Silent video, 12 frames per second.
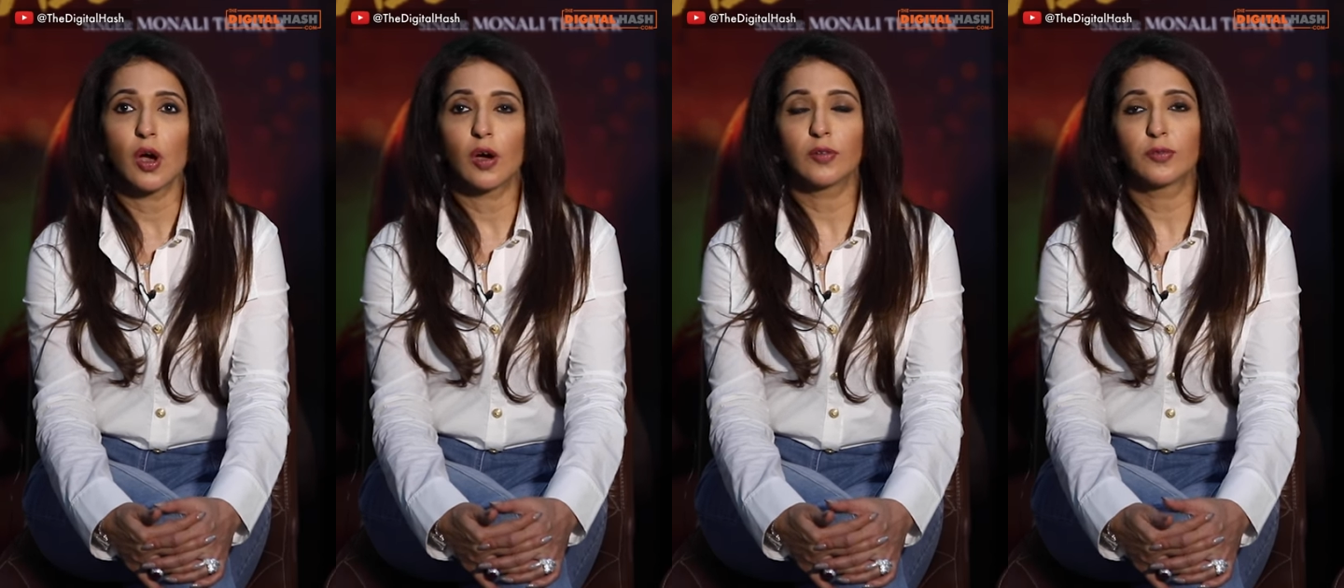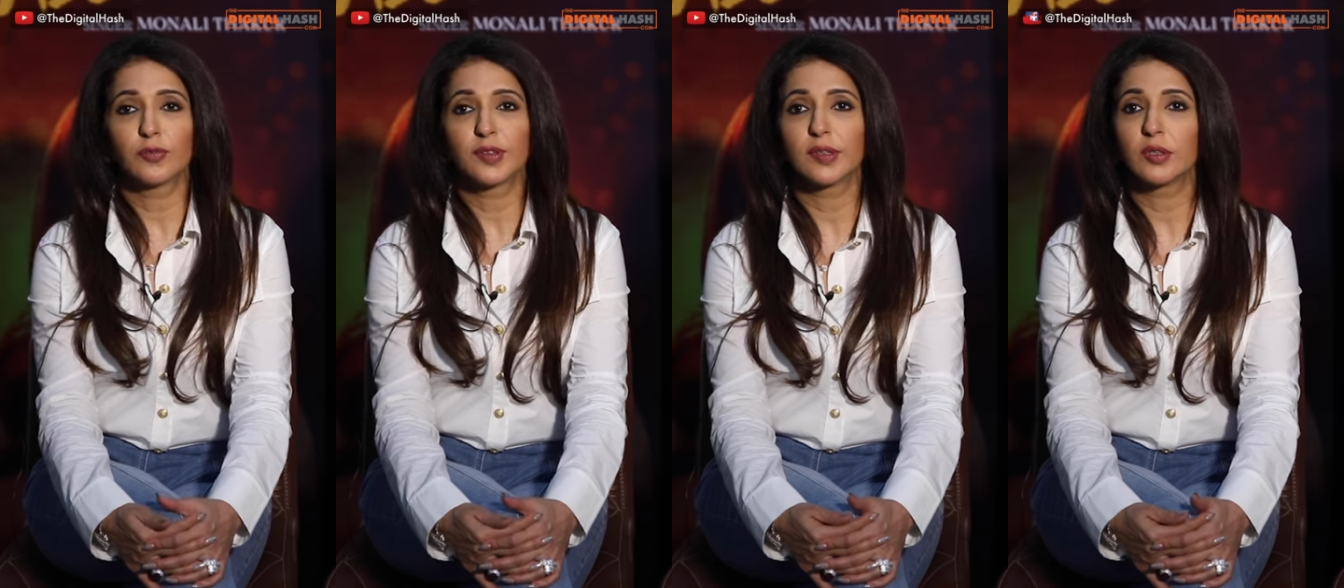of
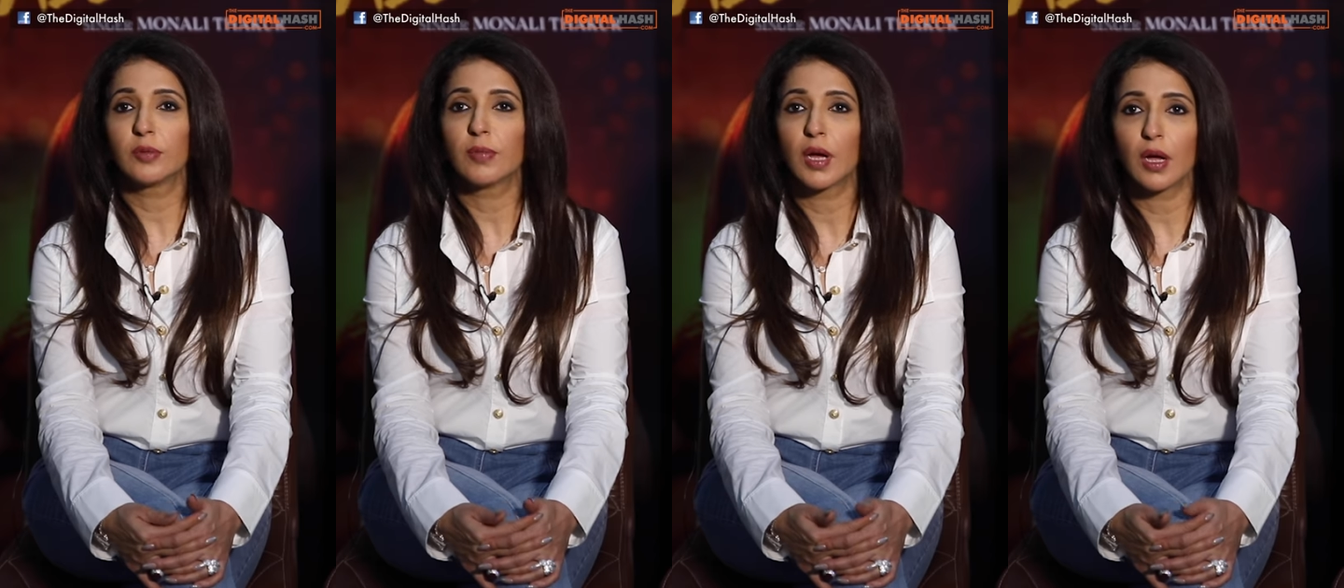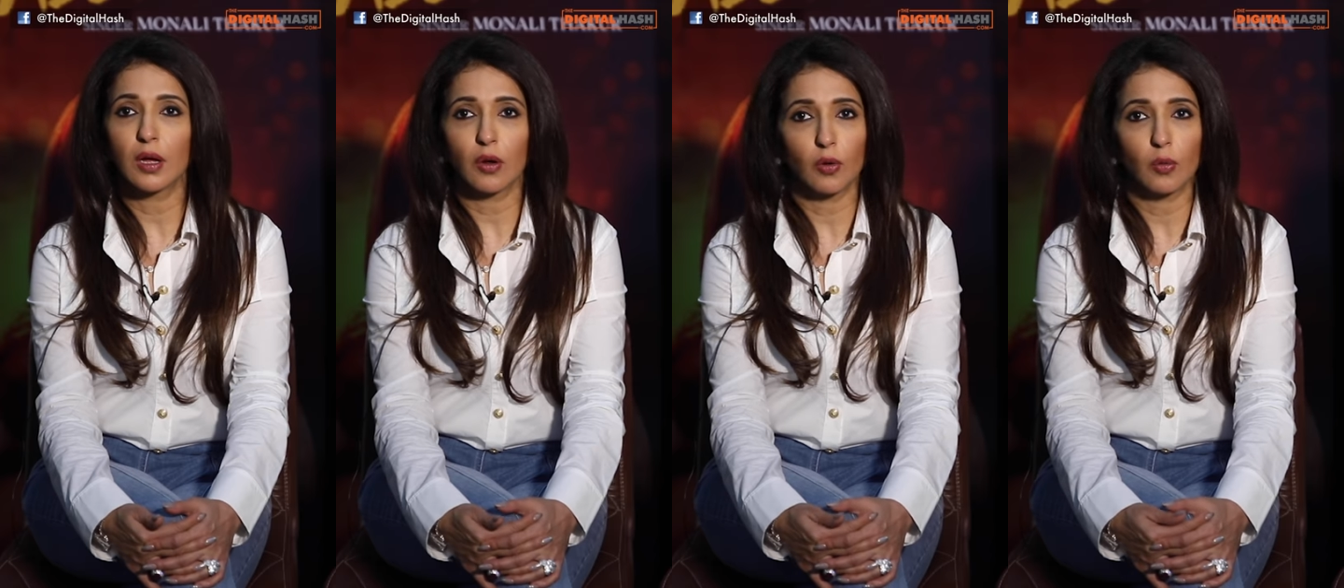
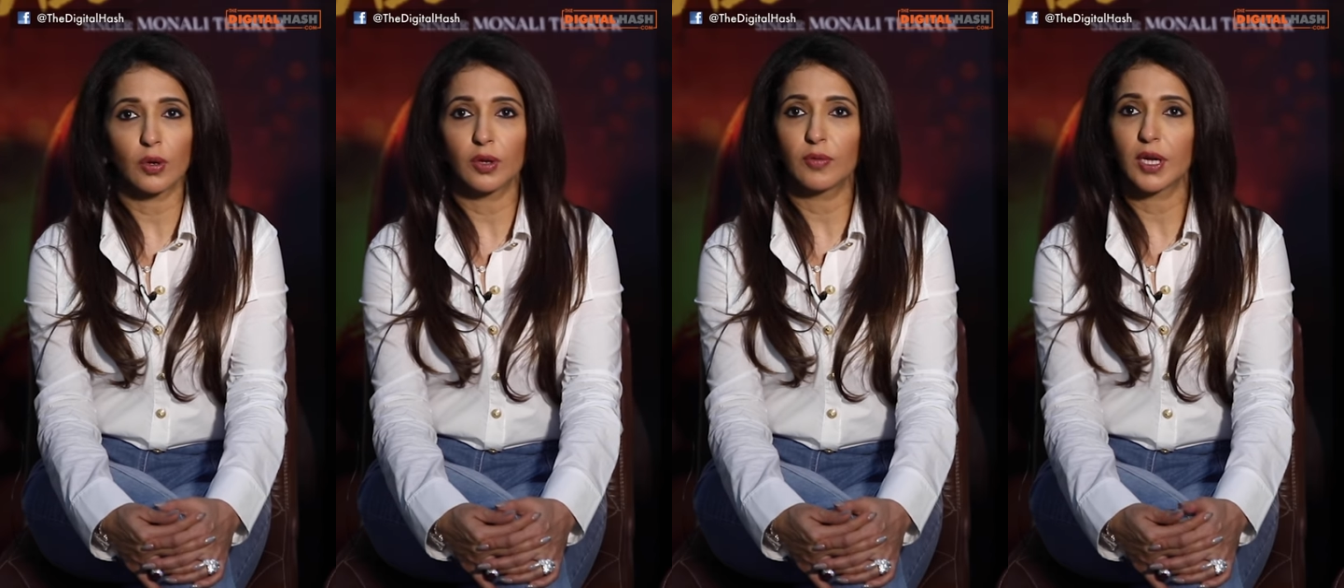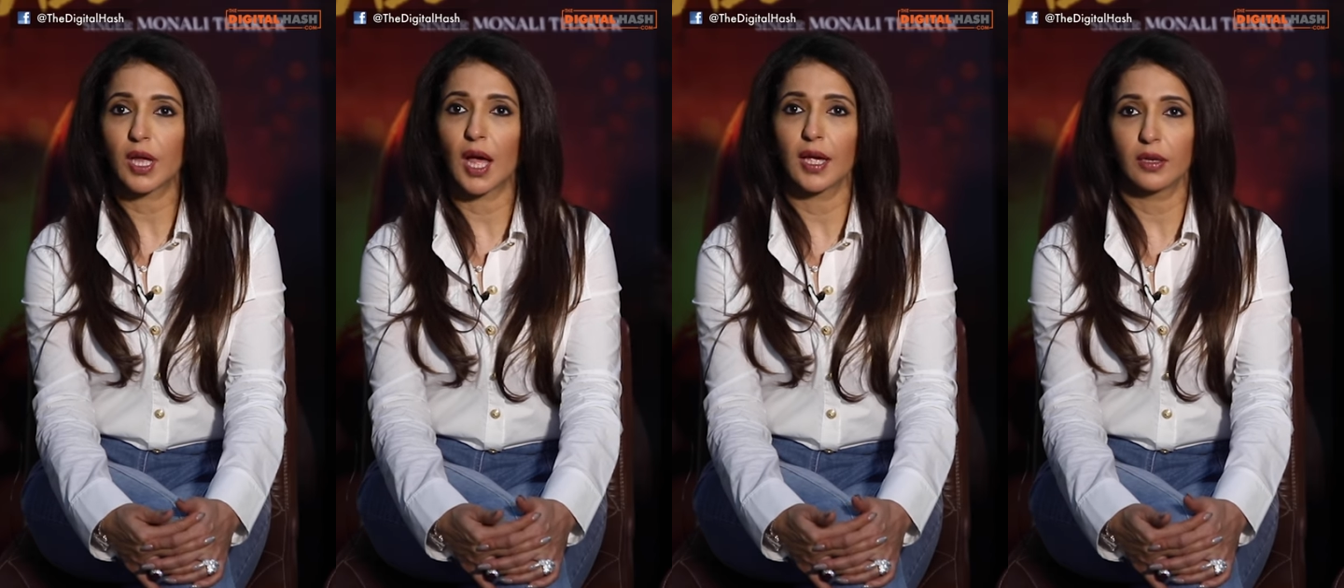cinema or whatever
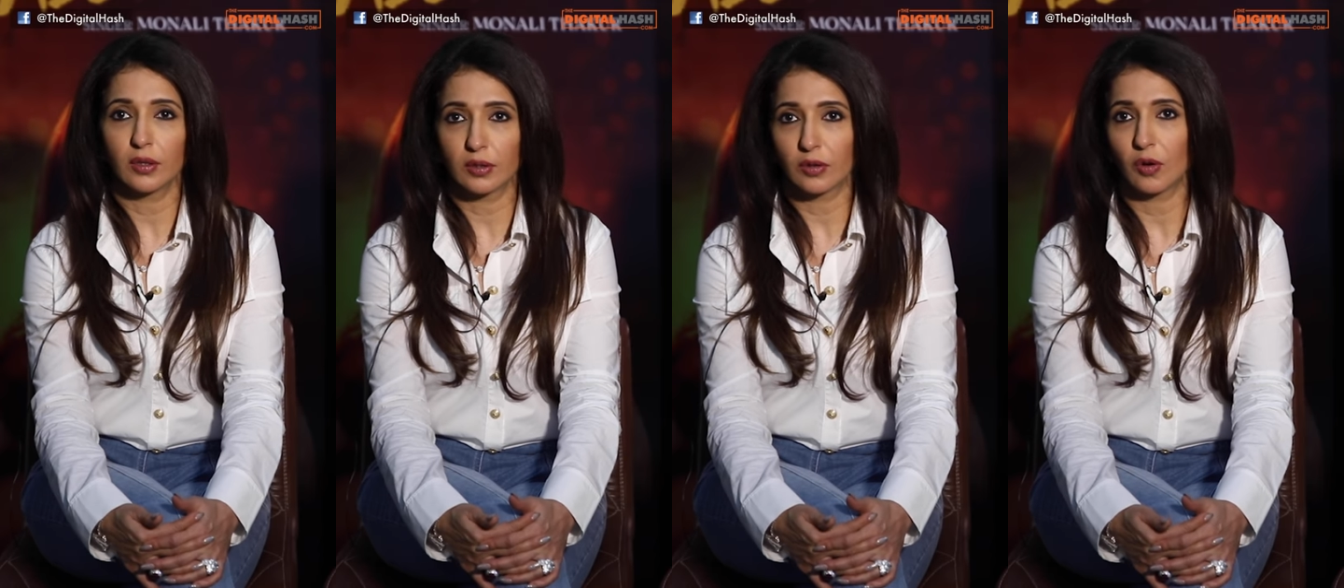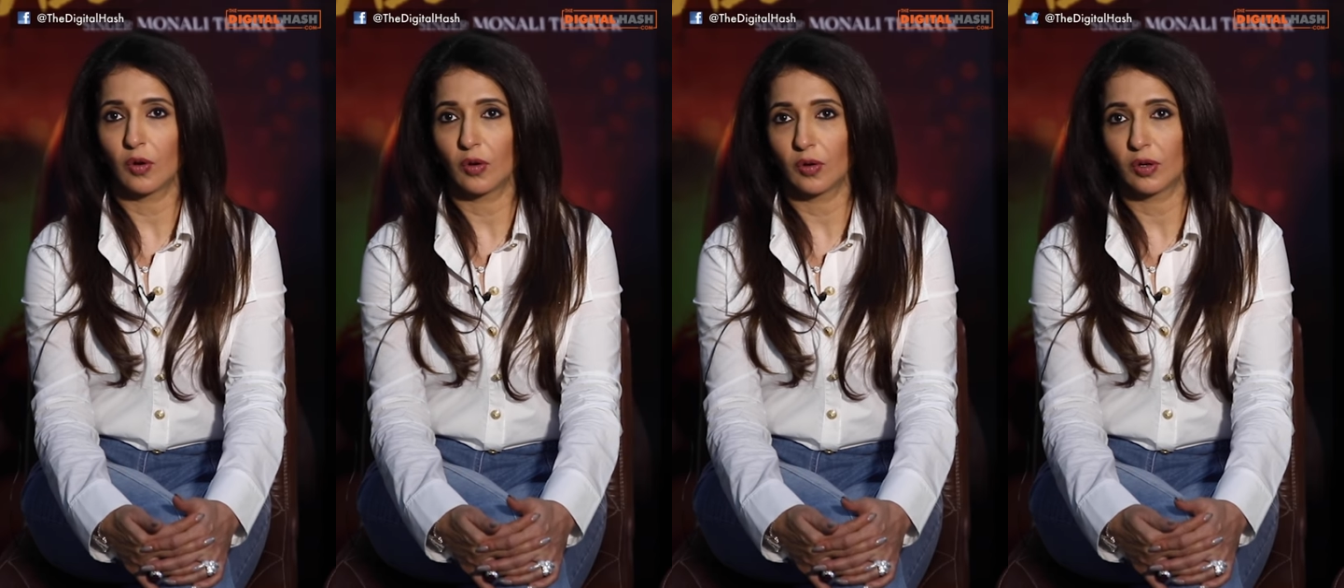kind
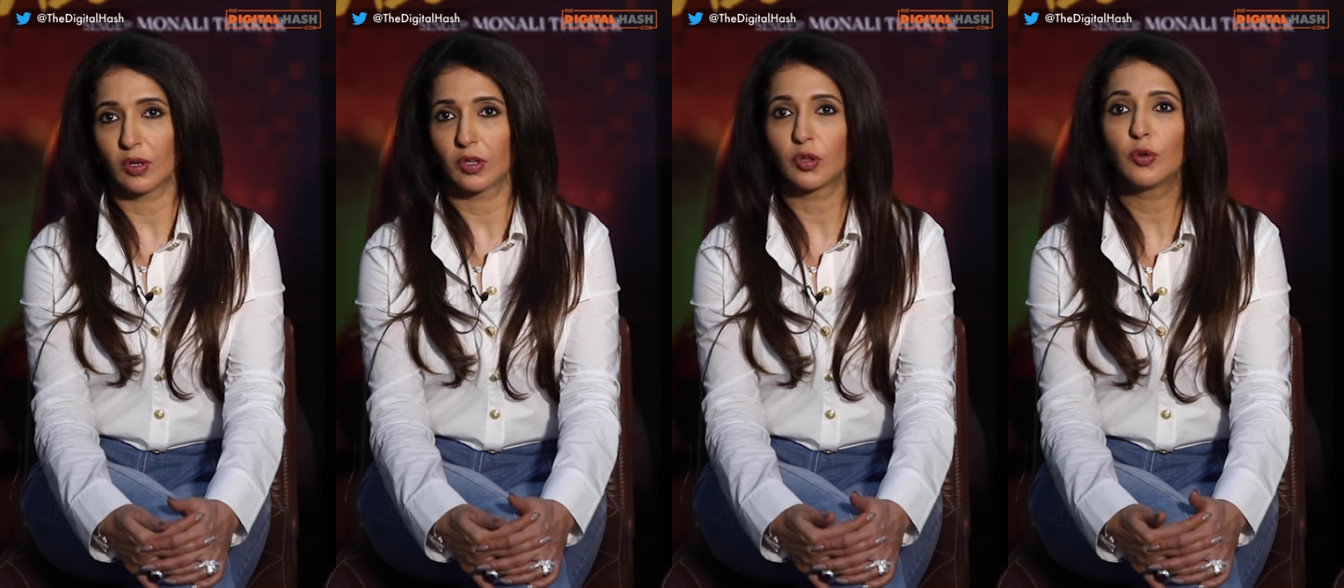uh,